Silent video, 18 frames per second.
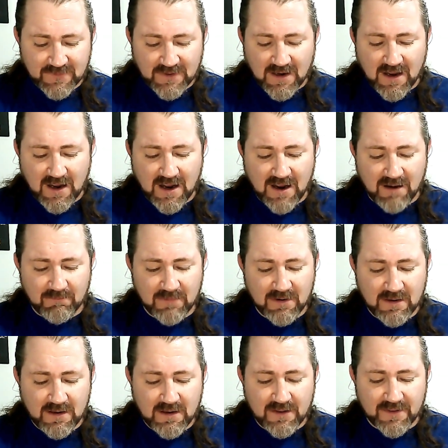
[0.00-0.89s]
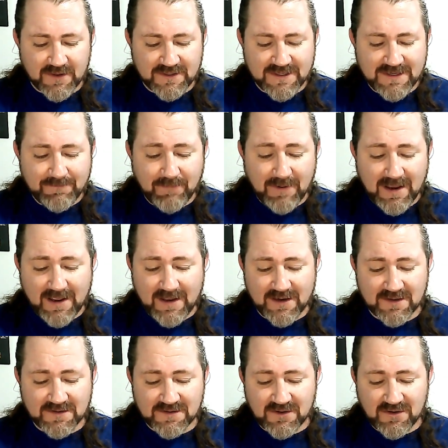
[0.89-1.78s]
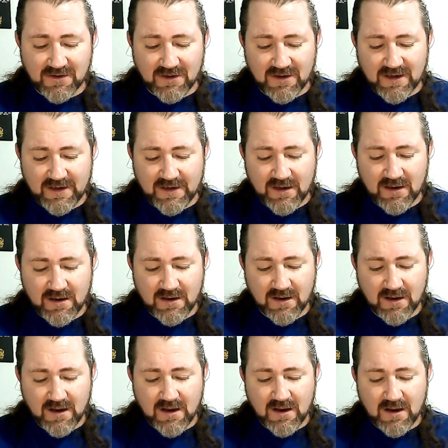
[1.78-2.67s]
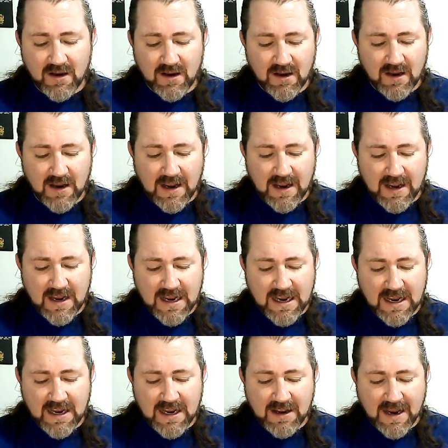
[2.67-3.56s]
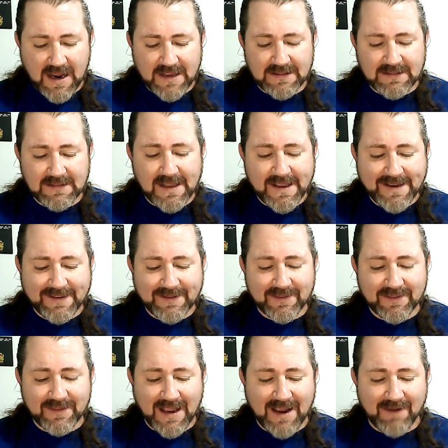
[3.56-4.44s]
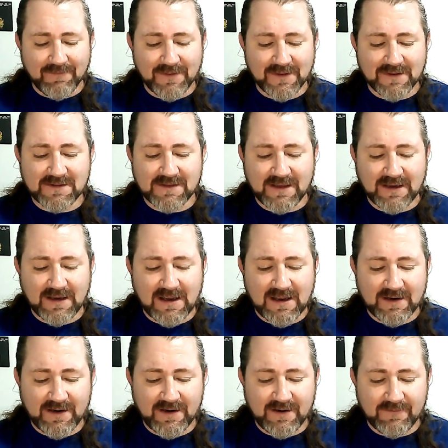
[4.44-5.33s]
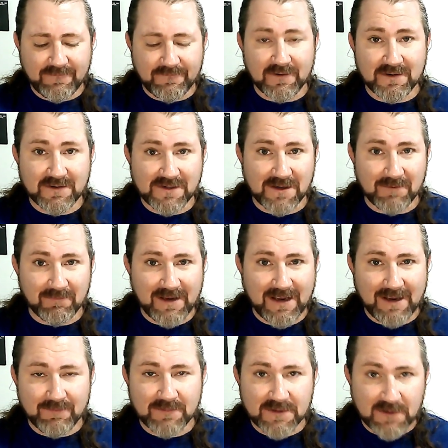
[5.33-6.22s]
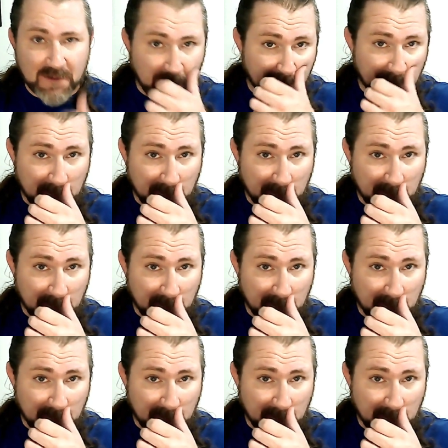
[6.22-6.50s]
The D-pad is good. I like having this thing on here for some games.